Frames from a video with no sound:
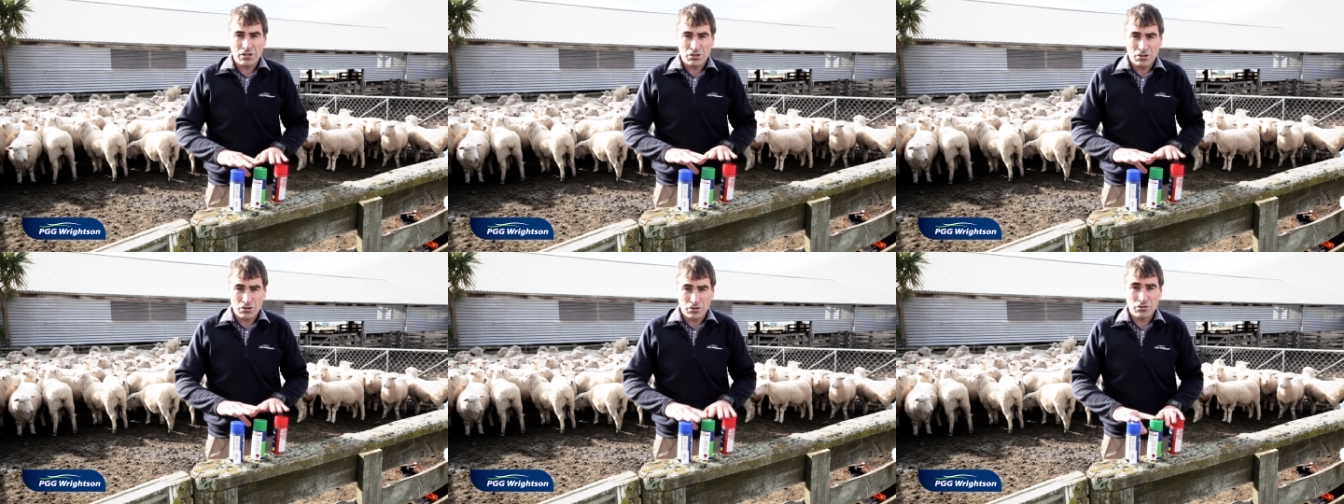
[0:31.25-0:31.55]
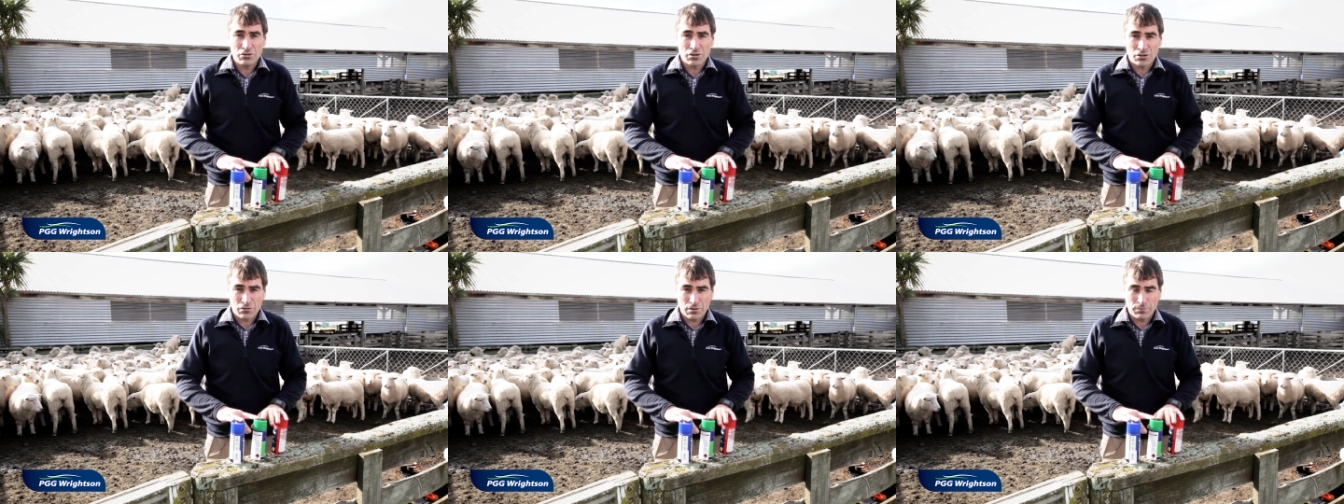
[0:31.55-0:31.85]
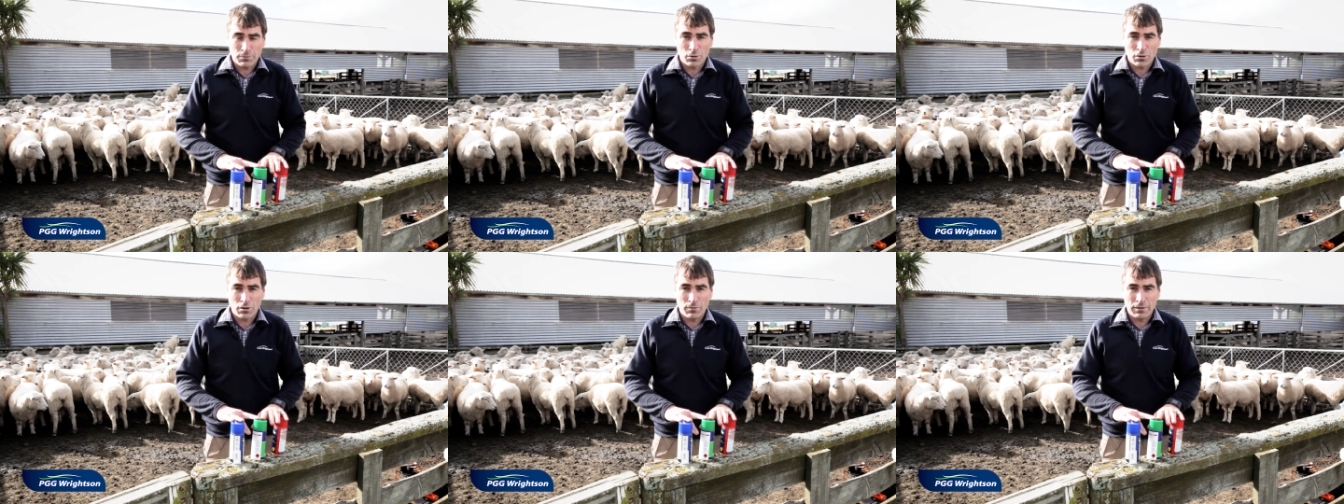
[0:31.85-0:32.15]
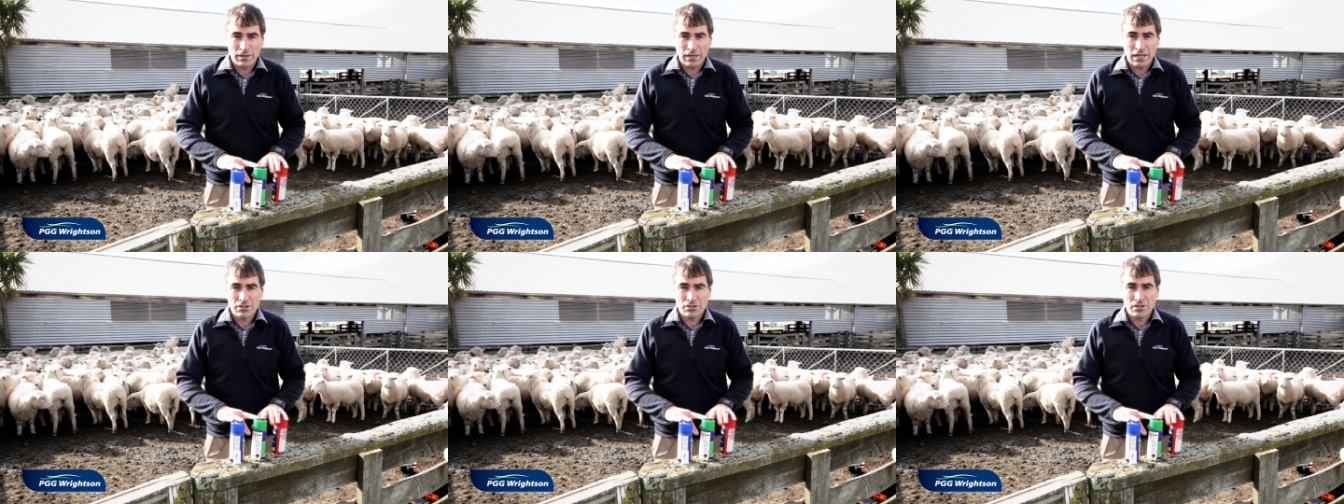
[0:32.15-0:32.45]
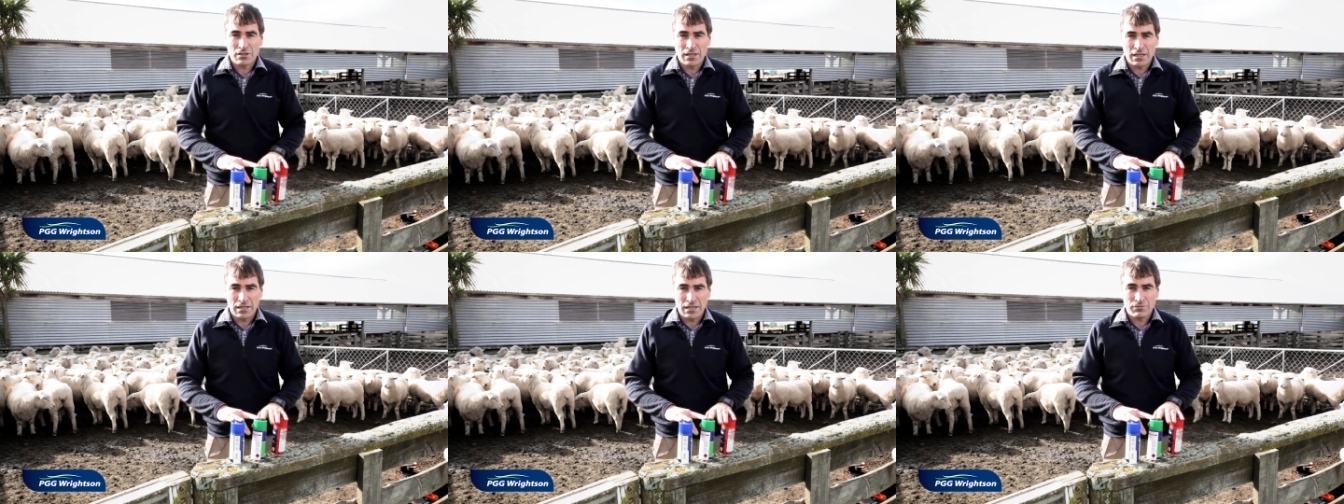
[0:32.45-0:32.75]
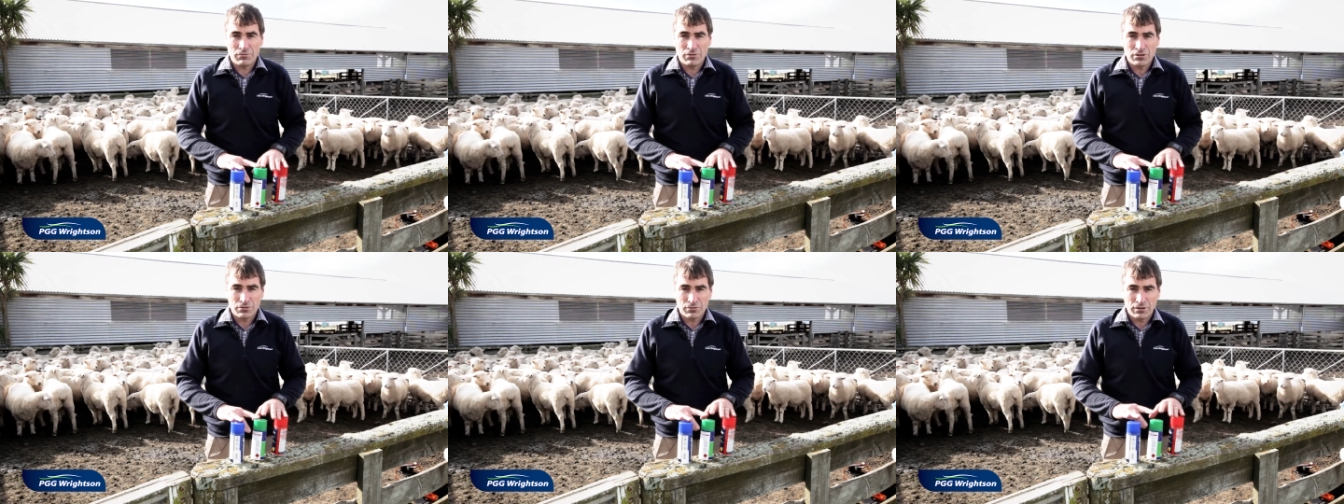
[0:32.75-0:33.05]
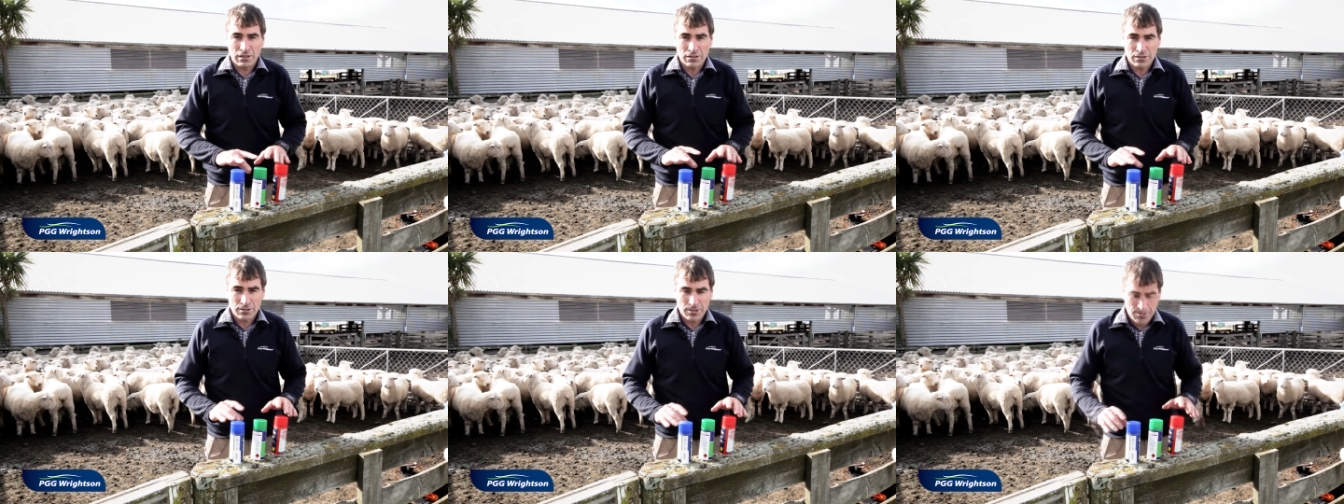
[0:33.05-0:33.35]
should use a triple combination at every
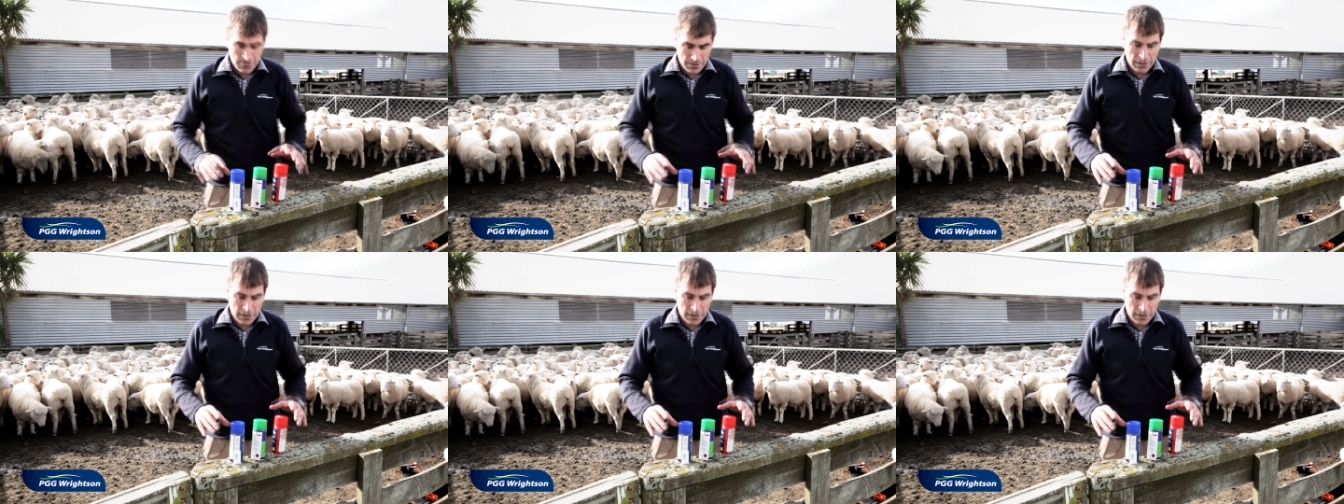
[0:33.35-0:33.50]
drench.